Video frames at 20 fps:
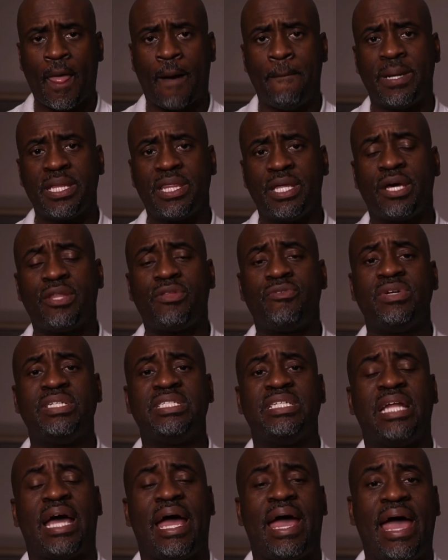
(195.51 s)
But the other
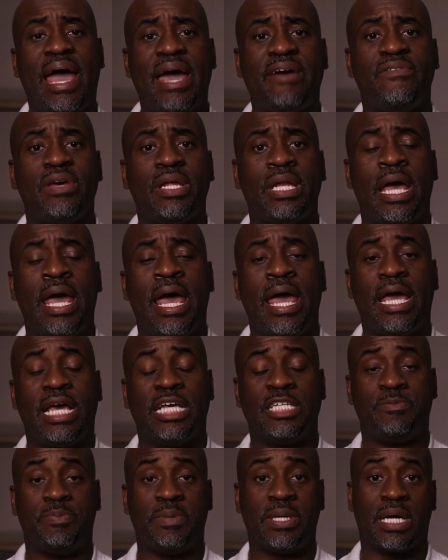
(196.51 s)
reason I have it
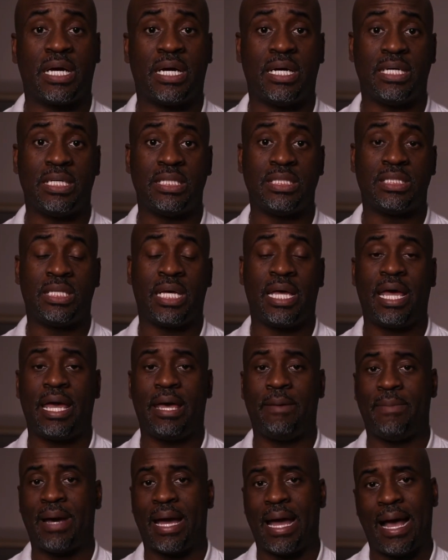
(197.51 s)
is because
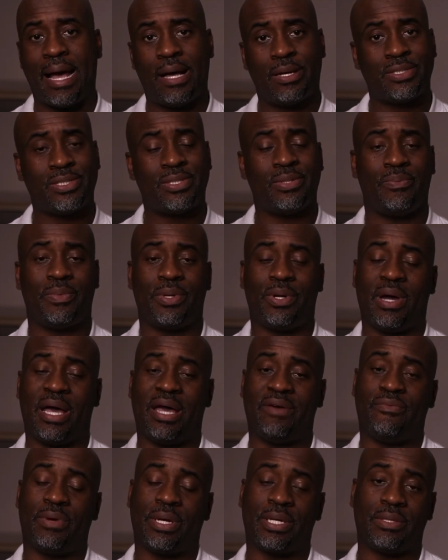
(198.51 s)
in my house, we don't
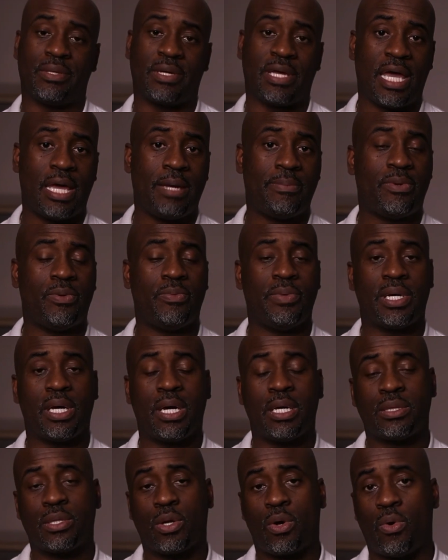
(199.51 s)
have regular cable, we
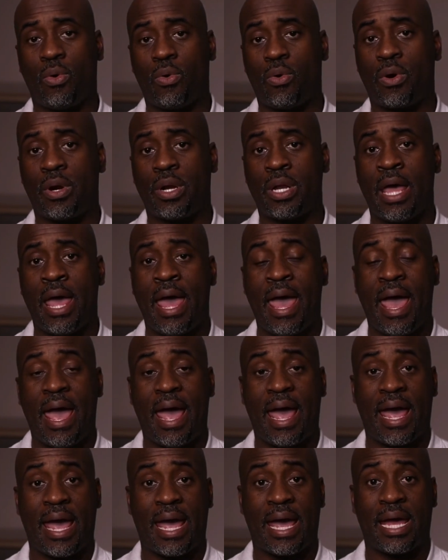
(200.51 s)
cut the cord,
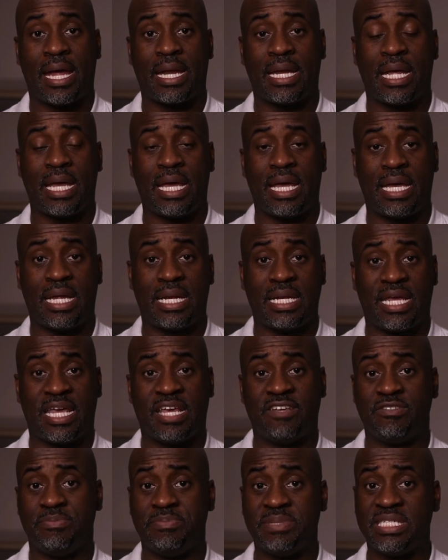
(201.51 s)
and it
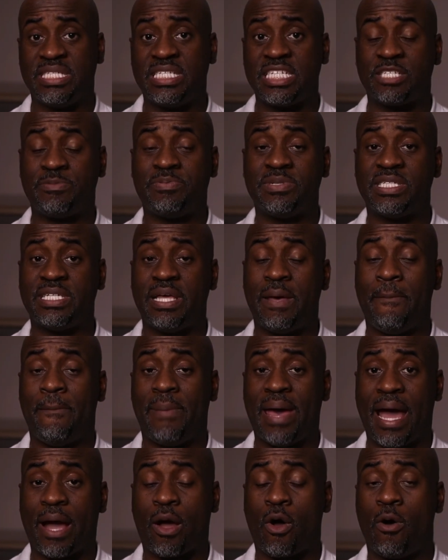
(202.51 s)
gives me 6%
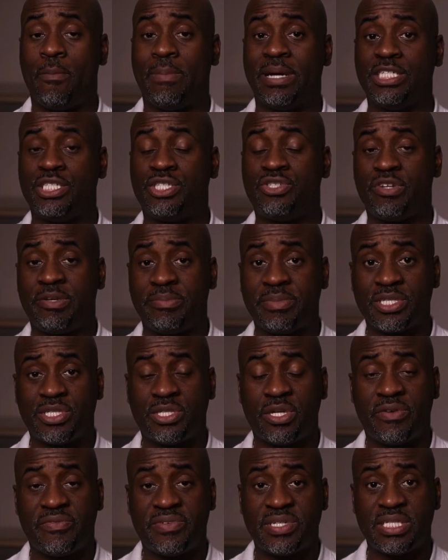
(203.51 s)
back on my streaming
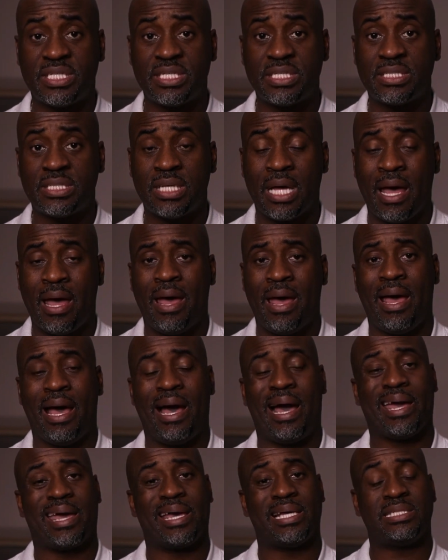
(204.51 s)
services.
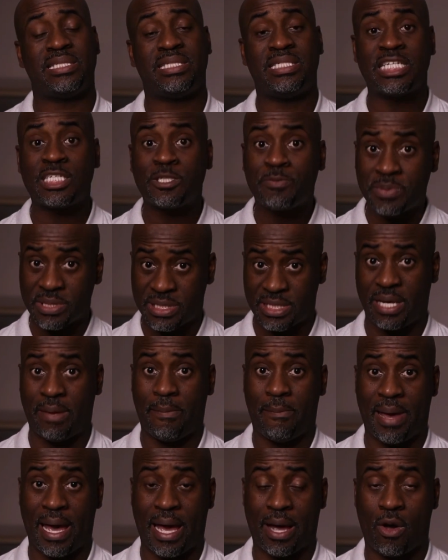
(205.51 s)
I got 6%
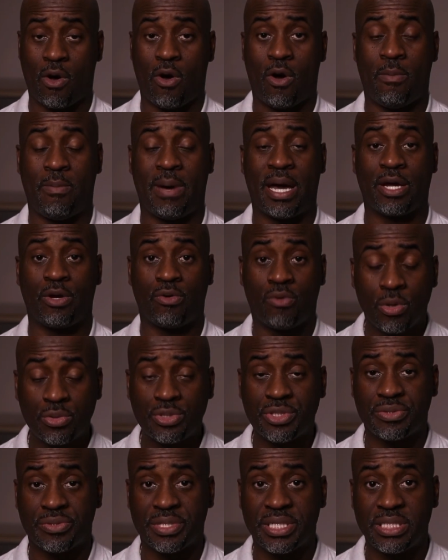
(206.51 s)
back on my
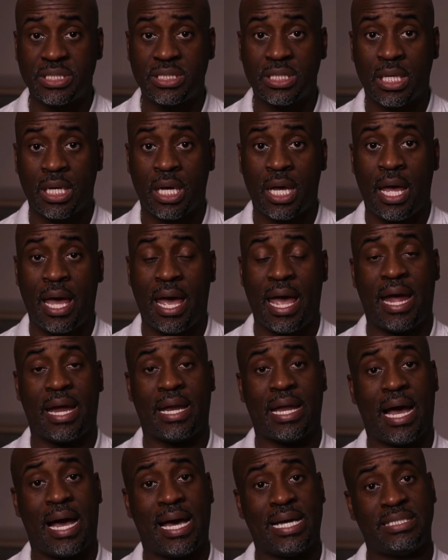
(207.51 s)
groceries,
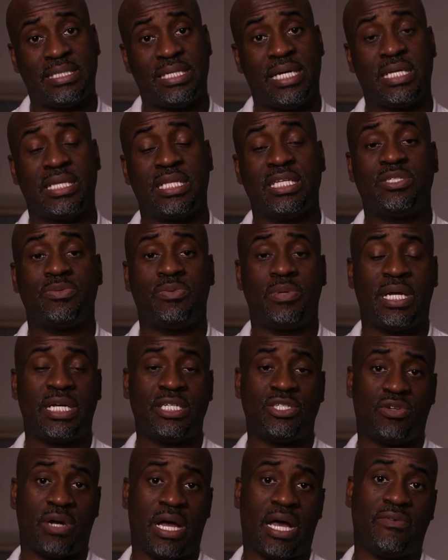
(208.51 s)
and I take this when I
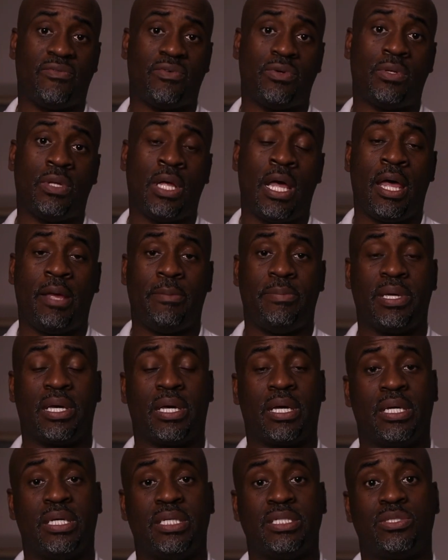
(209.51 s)
travel,
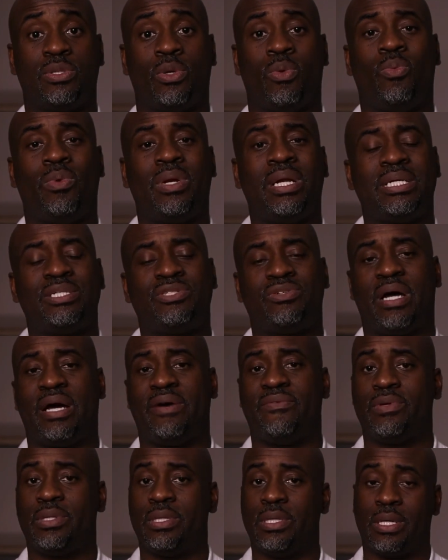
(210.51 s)
because when I
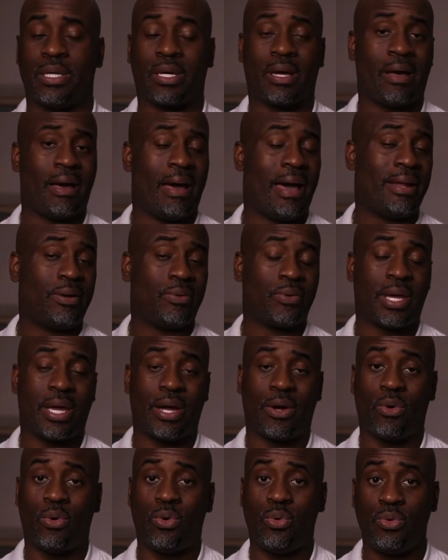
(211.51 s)
travel, look, I don't
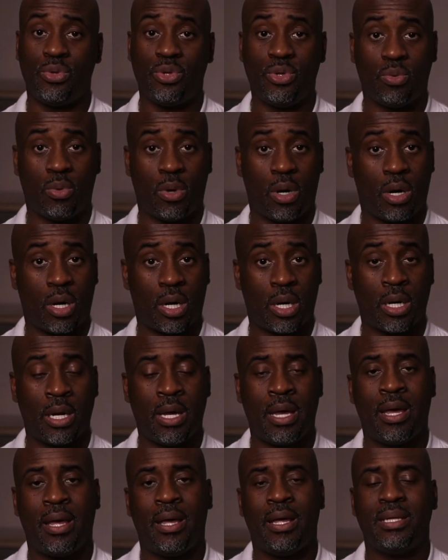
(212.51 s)
care who you are,
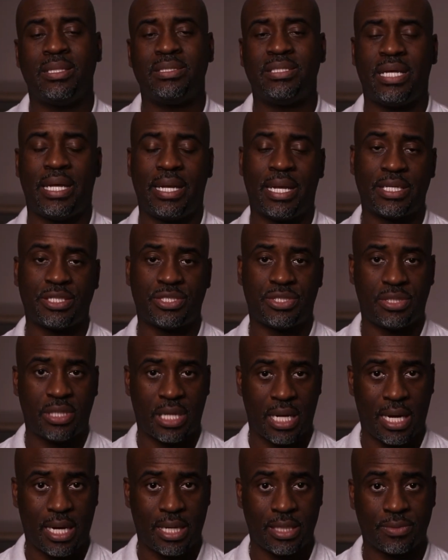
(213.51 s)
10x or
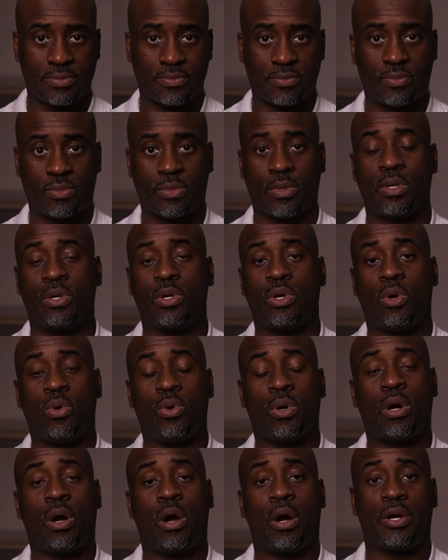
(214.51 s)
not,
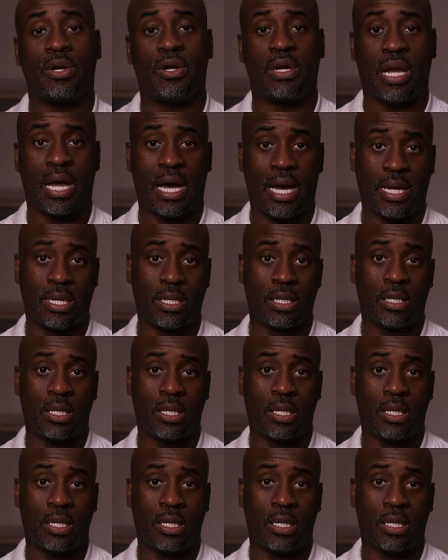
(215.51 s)
gold card or not.